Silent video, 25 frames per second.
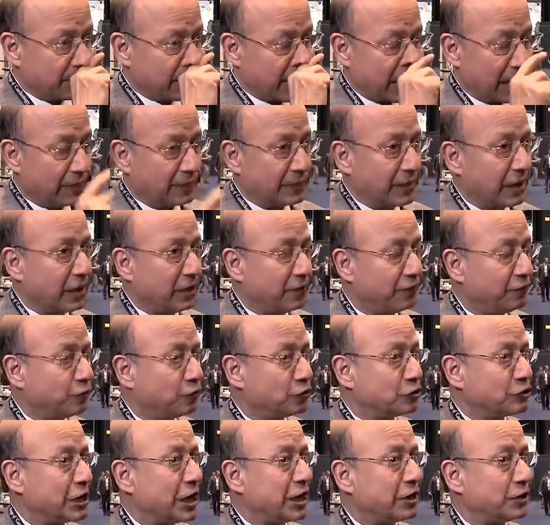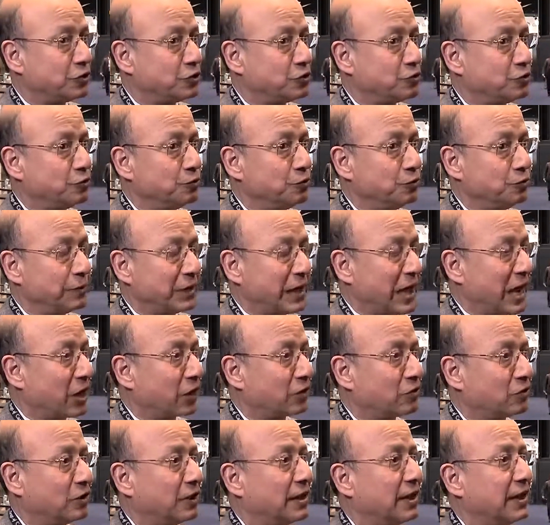And then if you try to
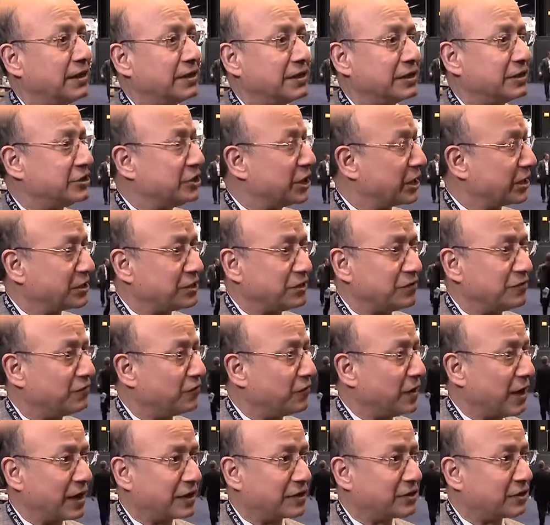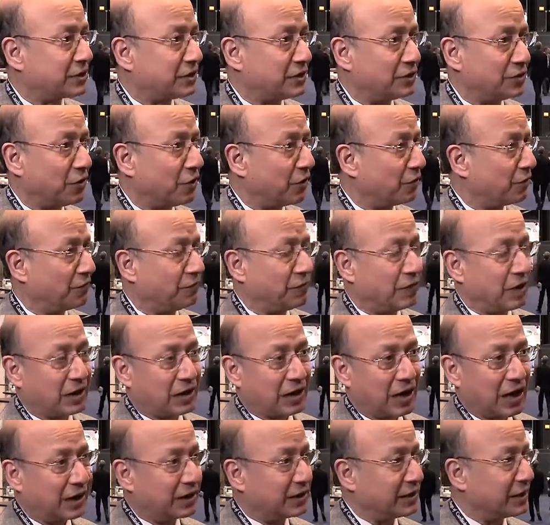calculate ejection fraction or
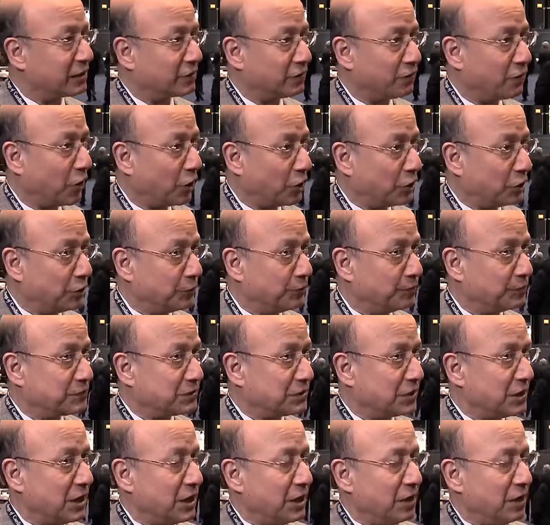cardiac volumes,